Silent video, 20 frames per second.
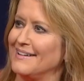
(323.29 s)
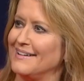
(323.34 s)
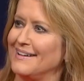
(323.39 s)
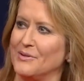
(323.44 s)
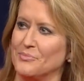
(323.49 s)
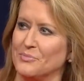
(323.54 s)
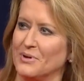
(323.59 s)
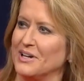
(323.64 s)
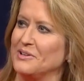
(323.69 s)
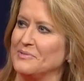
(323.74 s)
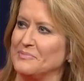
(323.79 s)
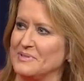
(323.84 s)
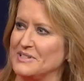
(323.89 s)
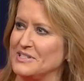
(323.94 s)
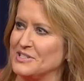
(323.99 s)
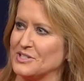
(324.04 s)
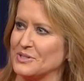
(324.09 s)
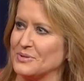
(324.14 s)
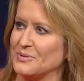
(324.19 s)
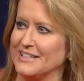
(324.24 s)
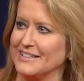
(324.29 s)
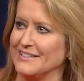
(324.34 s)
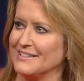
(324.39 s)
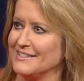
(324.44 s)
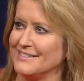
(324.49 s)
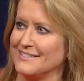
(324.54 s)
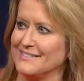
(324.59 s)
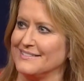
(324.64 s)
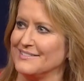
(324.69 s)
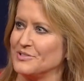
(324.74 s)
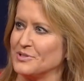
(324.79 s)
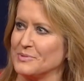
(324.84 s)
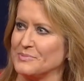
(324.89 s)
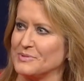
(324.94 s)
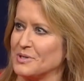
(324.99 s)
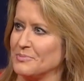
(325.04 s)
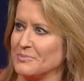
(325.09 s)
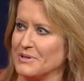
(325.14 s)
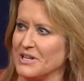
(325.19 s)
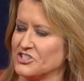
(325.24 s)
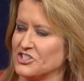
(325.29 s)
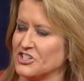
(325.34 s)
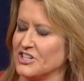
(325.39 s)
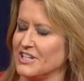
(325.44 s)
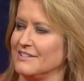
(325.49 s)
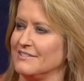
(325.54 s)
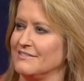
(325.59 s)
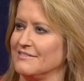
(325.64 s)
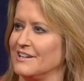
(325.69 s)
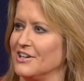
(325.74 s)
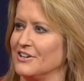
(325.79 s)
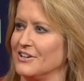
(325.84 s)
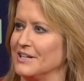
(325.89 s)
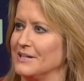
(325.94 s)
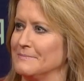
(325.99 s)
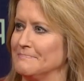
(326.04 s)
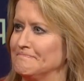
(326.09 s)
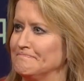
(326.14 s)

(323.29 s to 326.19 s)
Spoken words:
and what you've been doing in the crypto blockchain area?